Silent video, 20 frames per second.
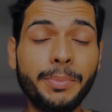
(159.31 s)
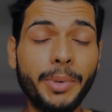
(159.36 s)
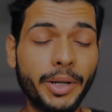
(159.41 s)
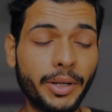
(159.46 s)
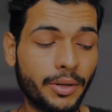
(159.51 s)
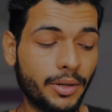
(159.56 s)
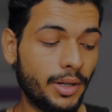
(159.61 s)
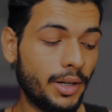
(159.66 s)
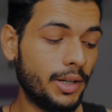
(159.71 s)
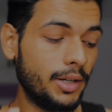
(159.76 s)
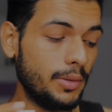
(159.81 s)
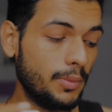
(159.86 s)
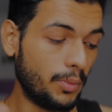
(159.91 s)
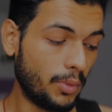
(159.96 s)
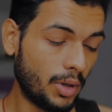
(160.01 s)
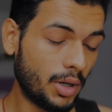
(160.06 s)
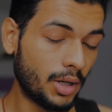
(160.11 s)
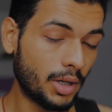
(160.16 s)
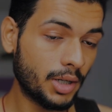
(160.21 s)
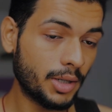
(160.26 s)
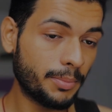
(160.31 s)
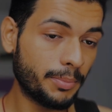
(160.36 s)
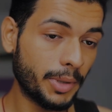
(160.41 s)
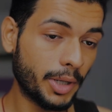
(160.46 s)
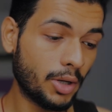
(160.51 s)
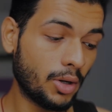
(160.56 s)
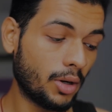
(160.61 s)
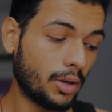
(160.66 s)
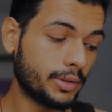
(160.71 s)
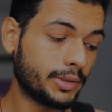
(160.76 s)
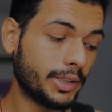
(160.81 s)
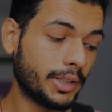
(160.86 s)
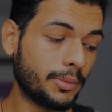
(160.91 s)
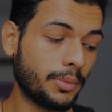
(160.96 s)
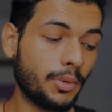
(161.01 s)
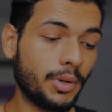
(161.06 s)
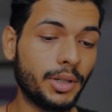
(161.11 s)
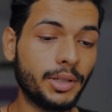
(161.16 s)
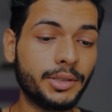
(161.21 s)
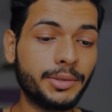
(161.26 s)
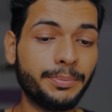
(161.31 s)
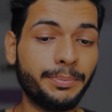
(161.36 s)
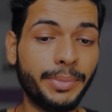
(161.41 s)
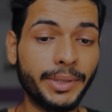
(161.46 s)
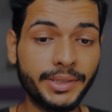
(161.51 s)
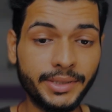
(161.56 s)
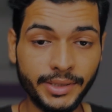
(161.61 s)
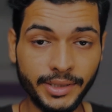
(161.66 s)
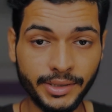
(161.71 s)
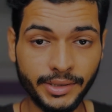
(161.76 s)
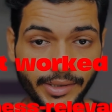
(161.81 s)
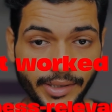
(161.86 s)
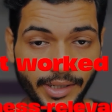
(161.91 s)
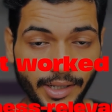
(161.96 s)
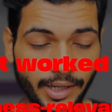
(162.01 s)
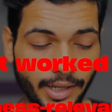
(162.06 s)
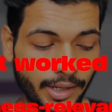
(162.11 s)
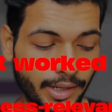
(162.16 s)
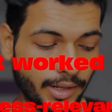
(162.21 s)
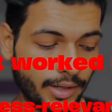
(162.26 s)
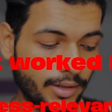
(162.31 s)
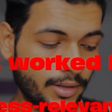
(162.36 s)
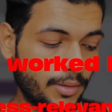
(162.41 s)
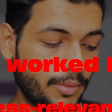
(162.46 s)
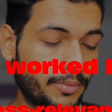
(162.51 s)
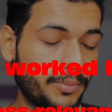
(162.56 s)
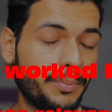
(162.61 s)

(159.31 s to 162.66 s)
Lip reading: particularly worked because it was business related,